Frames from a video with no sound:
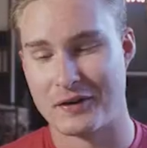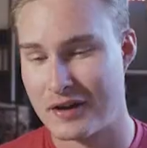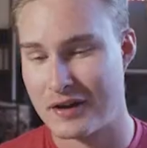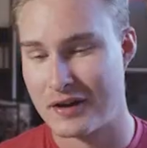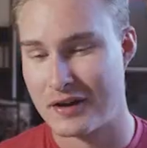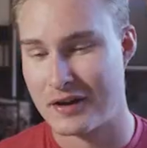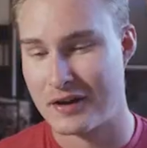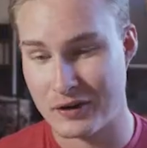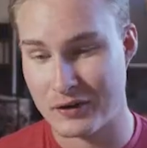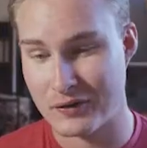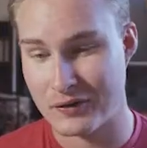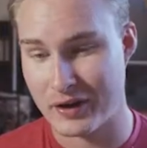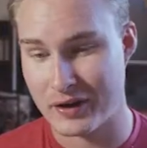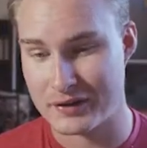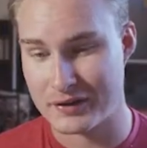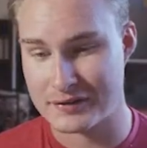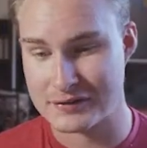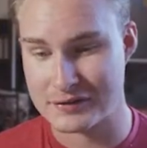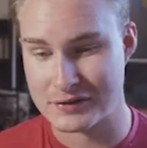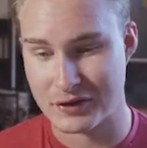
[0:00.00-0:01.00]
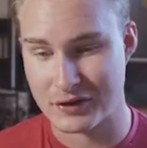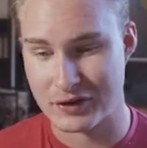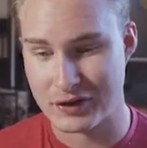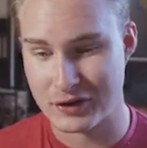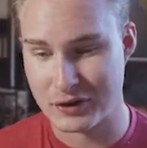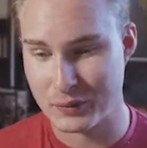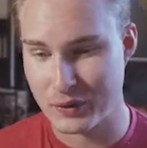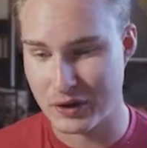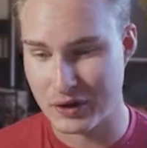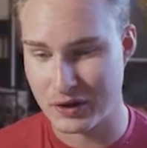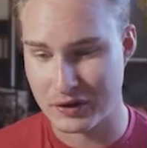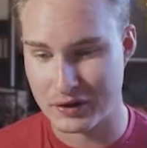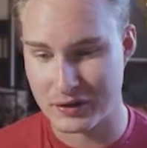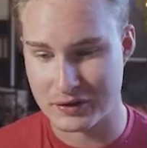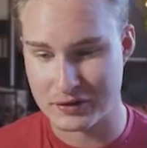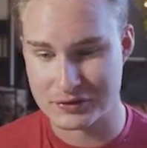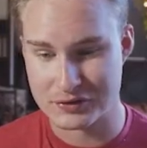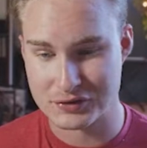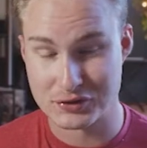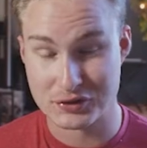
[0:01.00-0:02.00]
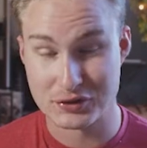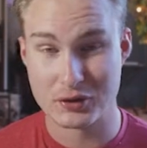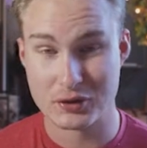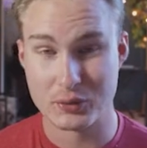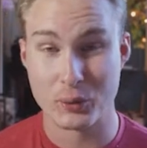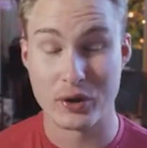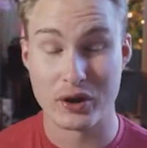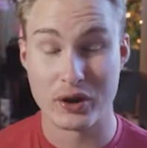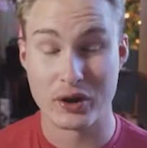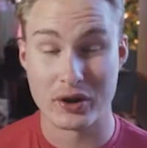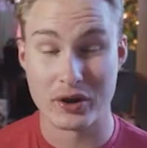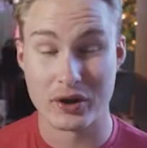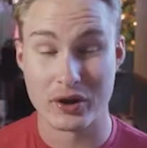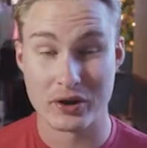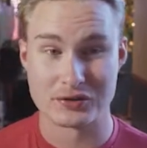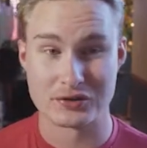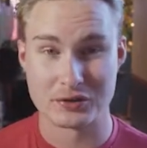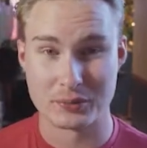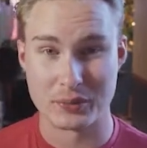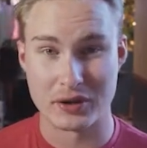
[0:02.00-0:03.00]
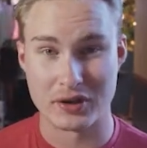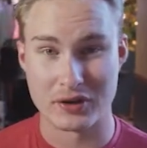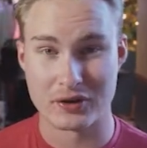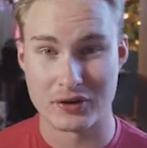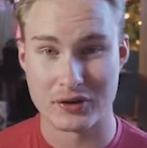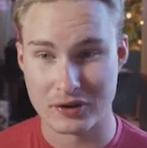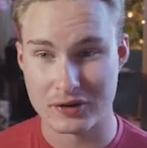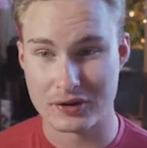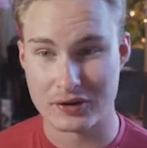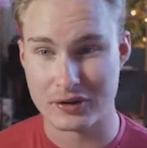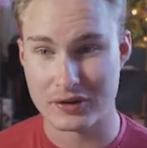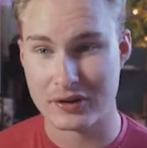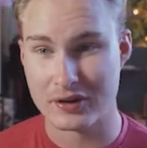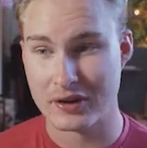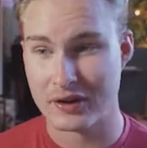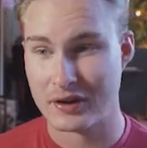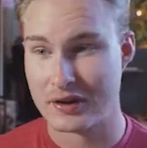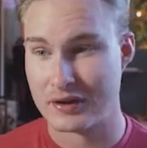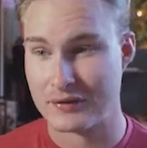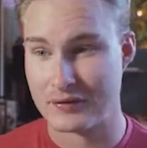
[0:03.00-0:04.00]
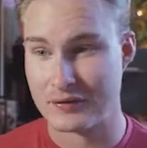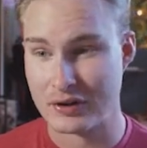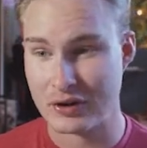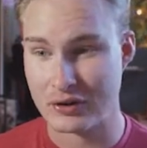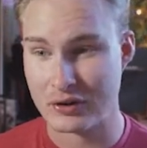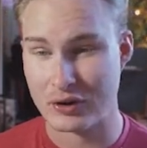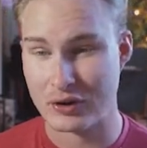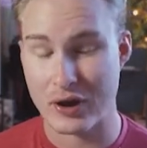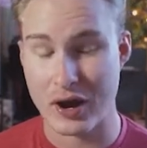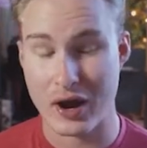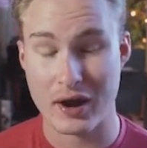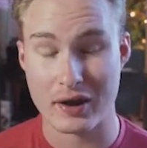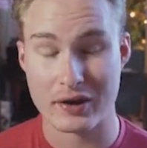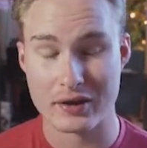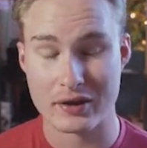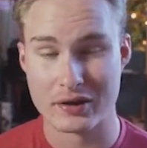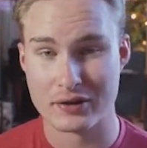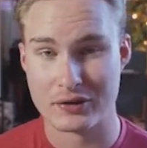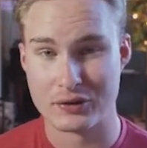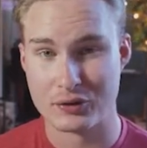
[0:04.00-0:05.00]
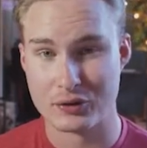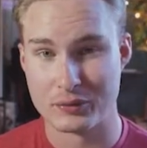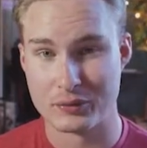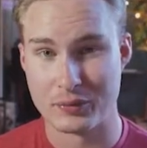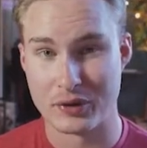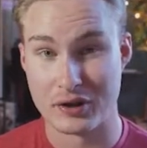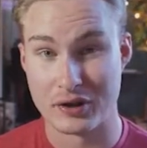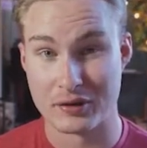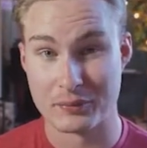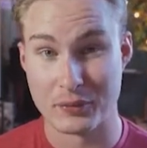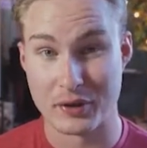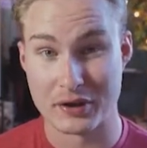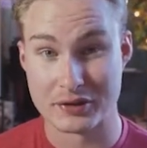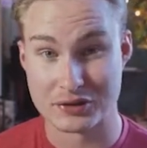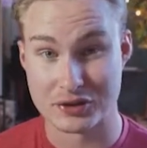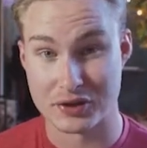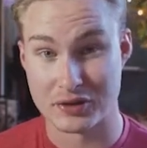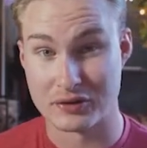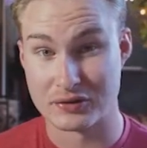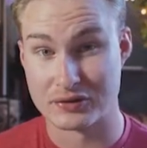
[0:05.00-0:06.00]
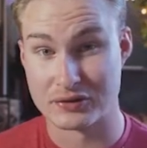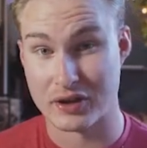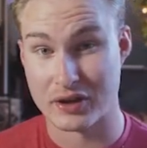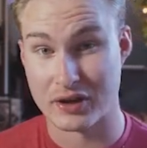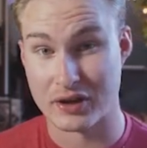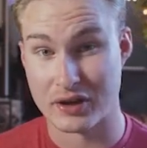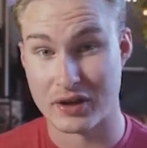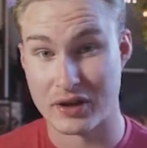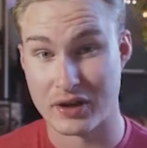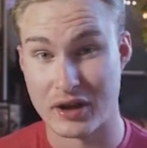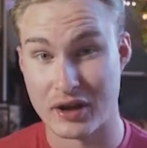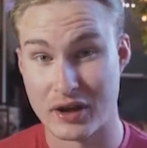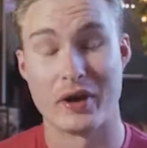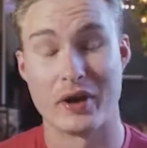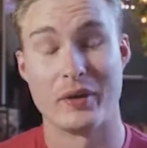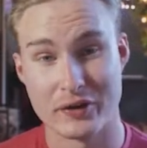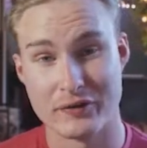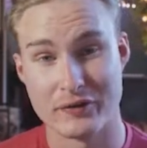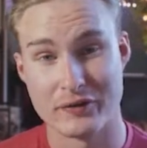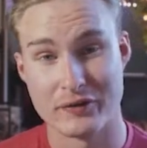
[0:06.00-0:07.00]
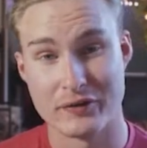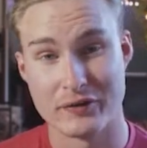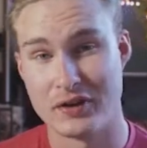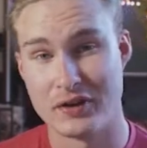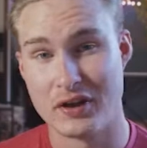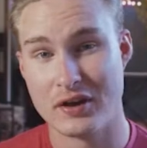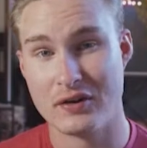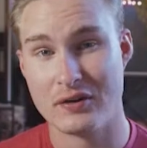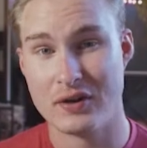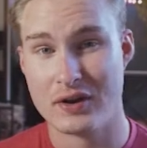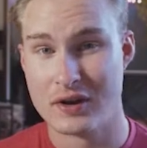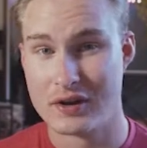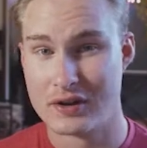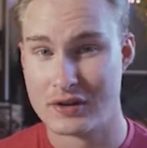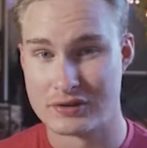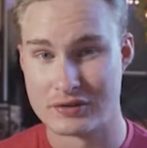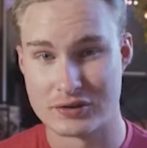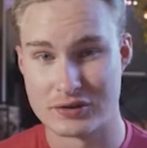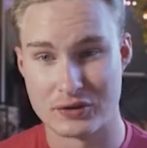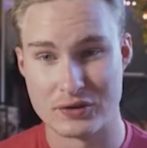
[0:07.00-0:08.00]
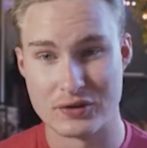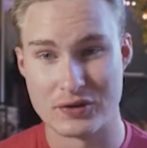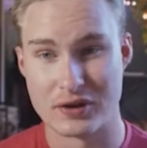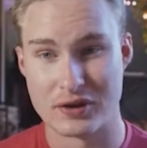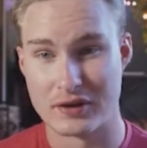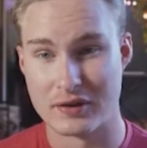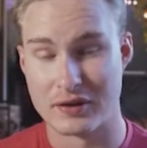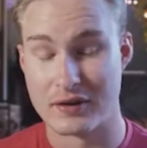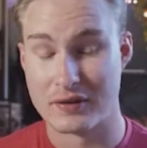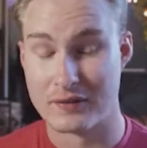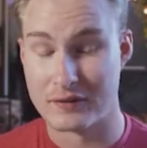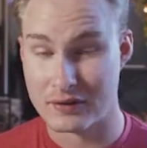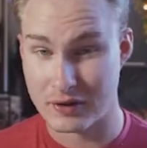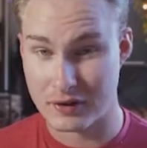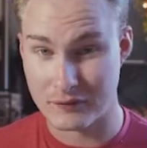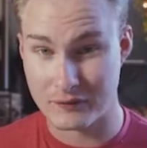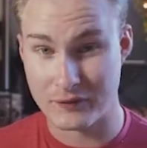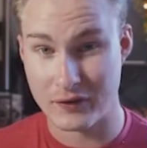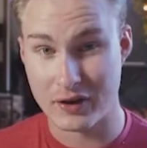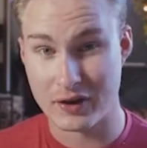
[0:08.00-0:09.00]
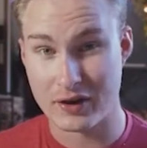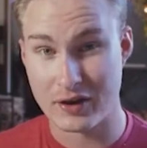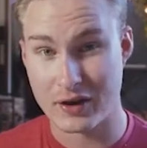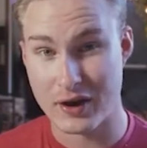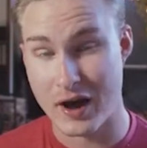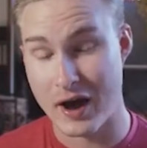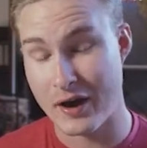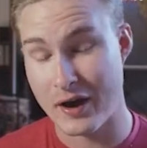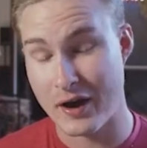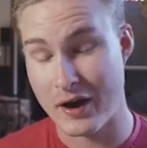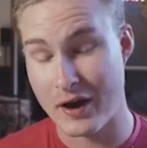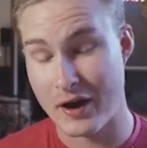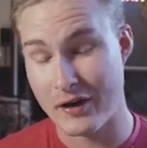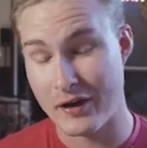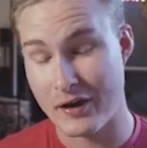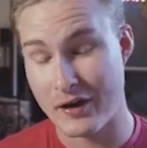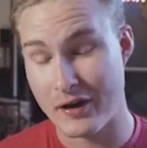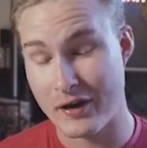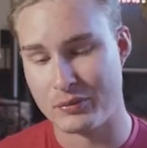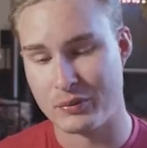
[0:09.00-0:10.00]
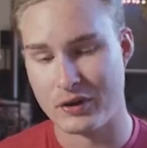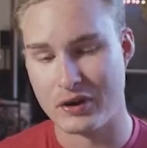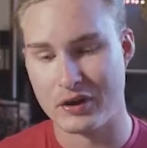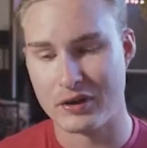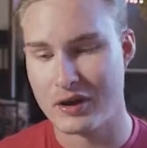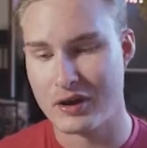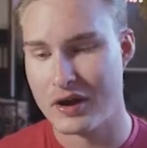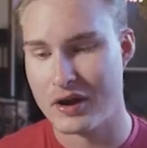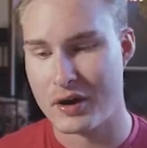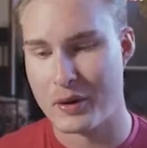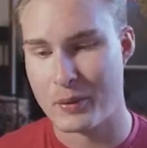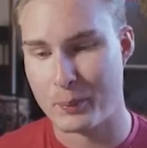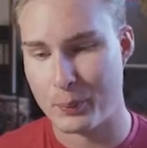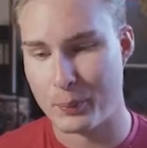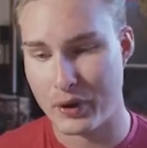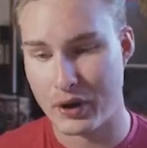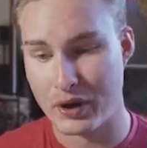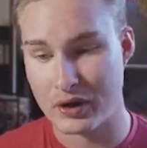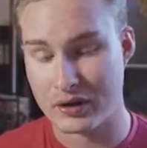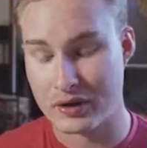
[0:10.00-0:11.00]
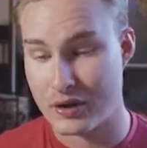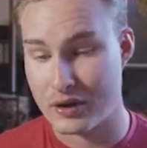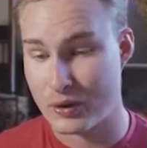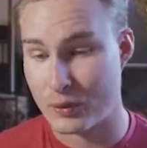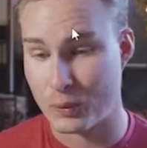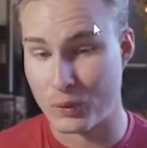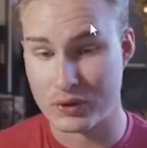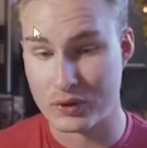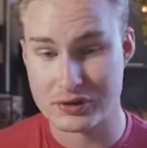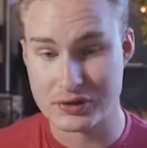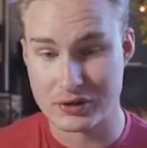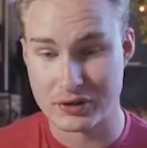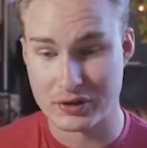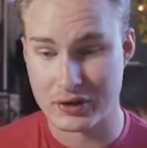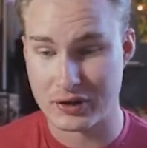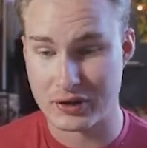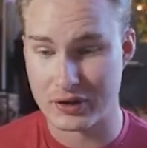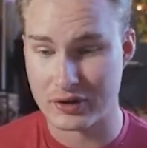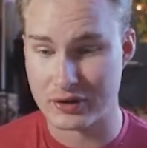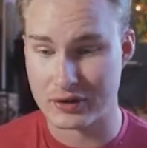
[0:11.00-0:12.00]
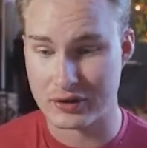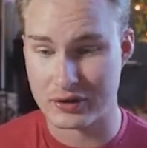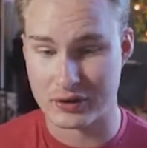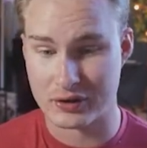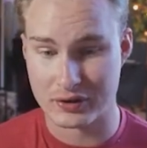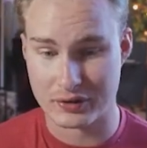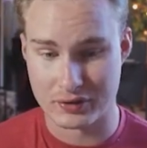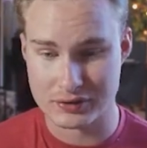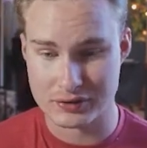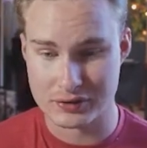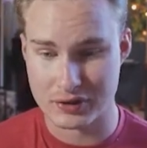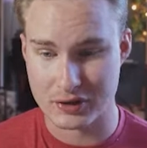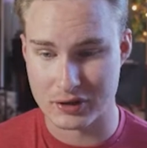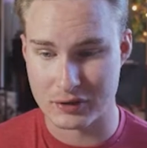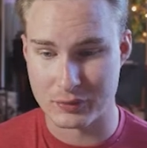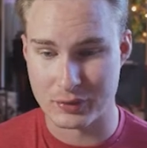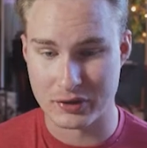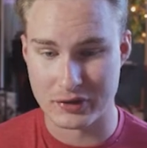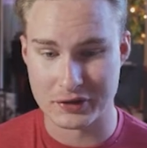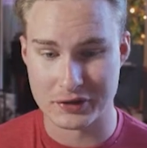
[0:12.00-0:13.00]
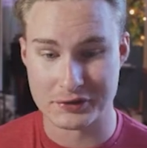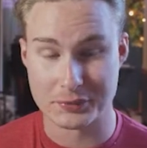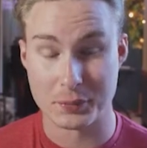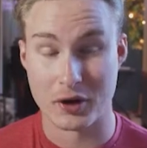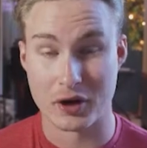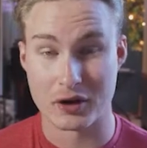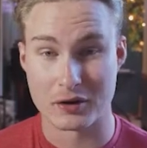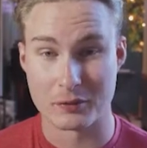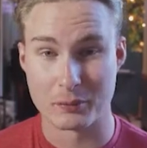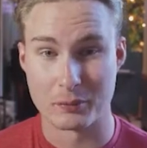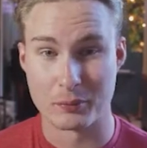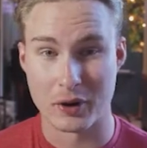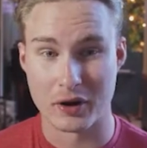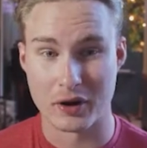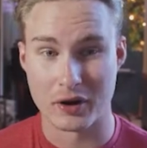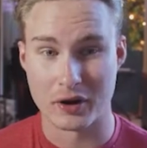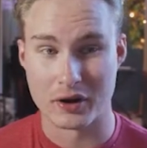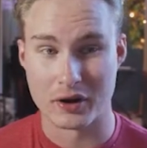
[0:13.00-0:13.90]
Alright, so here we are in Zoom. We are in a Zoom meeting currently. If you don't know how to get into a meeting, make sure you check out my previous video so you can find out how you get into the meeting. But once you're in here, there's going to be this bottom bar.